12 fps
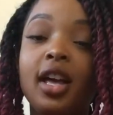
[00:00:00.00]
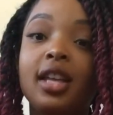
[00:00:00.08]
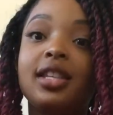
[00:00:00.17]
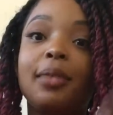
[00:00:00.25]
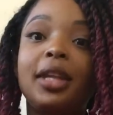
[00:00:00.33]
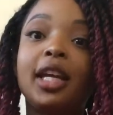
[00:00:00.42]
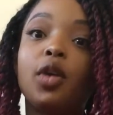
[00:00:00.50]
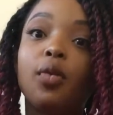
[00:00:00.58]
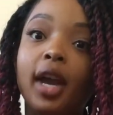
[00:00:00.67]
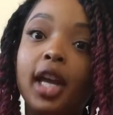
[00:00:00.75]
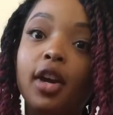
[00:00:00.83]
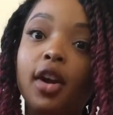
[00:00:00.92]
something
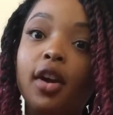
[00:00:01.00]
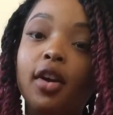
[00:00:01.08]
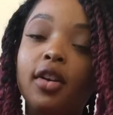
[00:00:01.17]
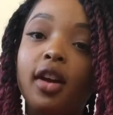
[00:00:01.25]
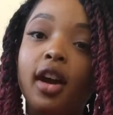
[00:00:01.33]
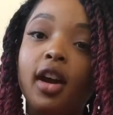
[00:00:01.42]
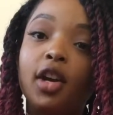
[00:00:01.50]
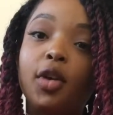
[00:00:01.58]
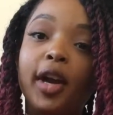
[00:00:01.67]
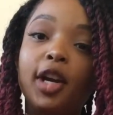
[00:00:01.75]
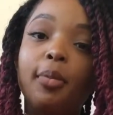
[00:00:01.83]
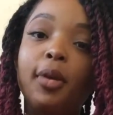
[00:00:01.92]
greater, a
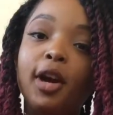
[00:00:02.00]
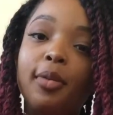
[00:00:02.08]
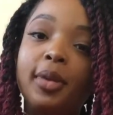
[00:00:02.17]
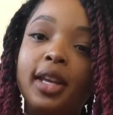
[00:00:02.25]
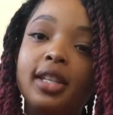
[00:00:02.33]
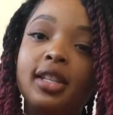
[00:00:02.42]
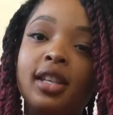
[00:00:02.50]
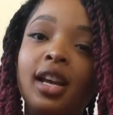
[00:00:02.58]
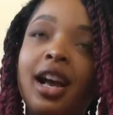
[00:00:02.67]
greater purpose.